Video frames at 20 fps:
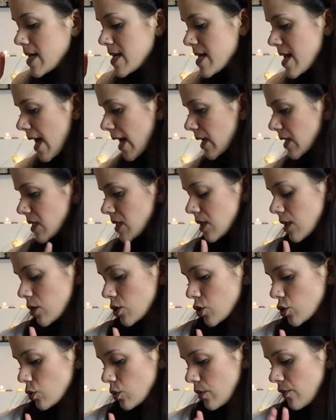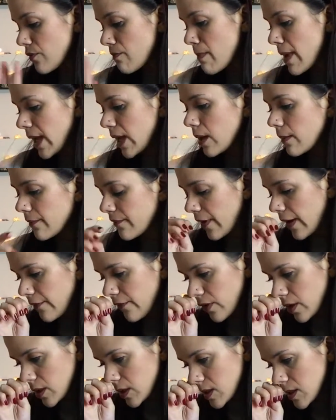Next sort of makeup
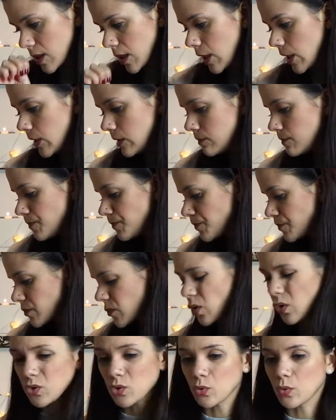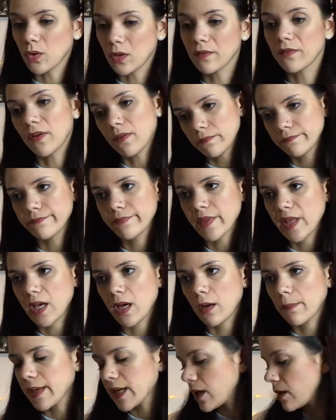favourites, not sort of, they
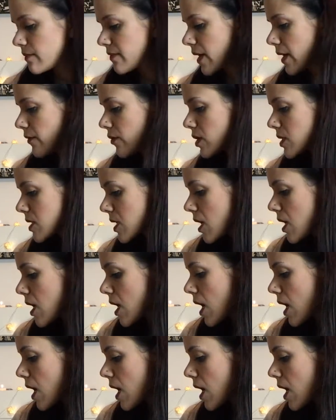are makeup favourites,